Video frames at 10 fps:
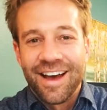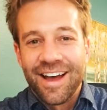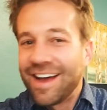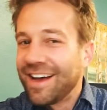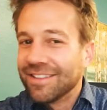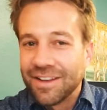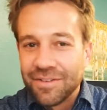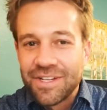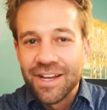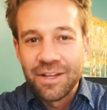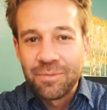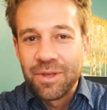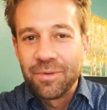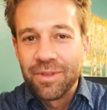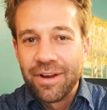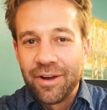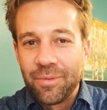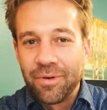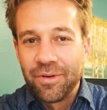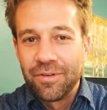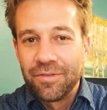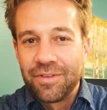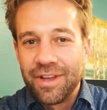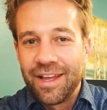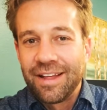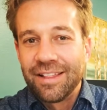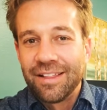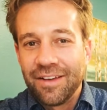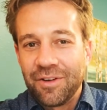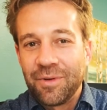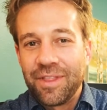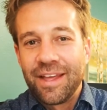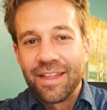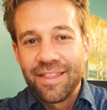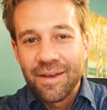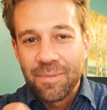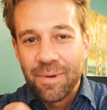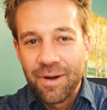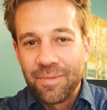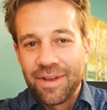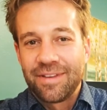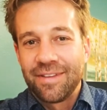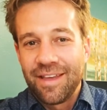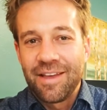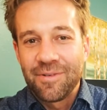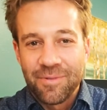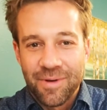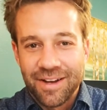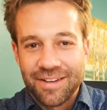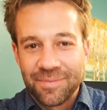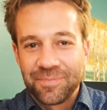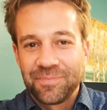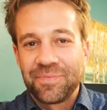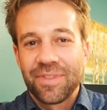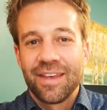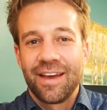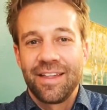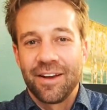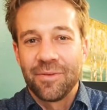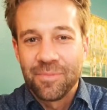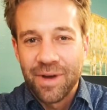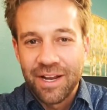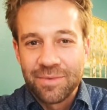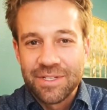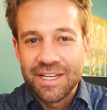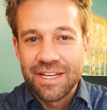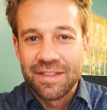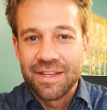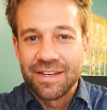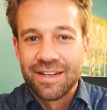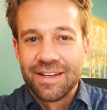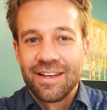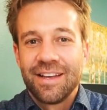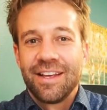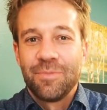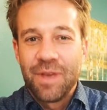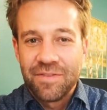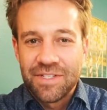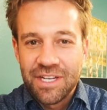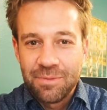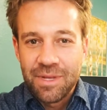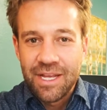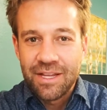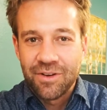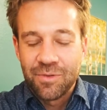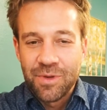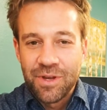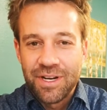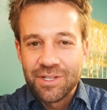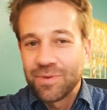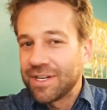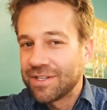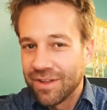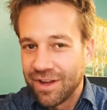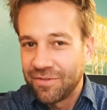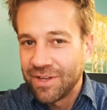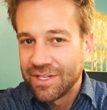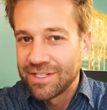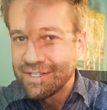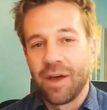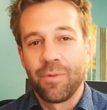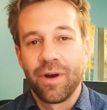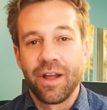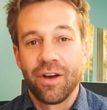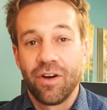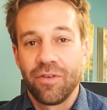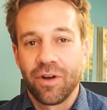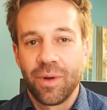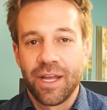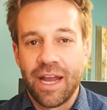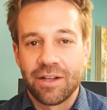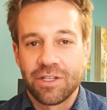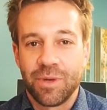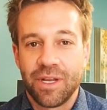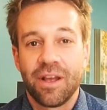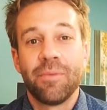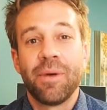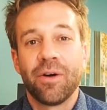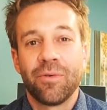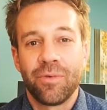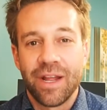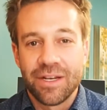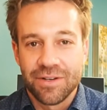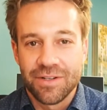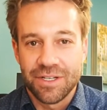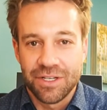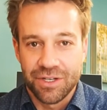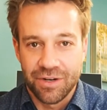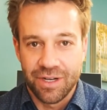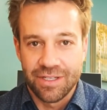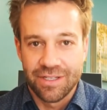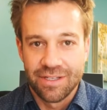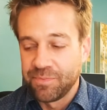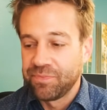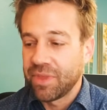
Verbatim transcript: Hi, I love telling people they're approved, and I love it when they get the apartment they want. Hi there, my name is Ethan. You may have seen me at your community's rental office. I wanted to go over a quick announcement about renter's insurance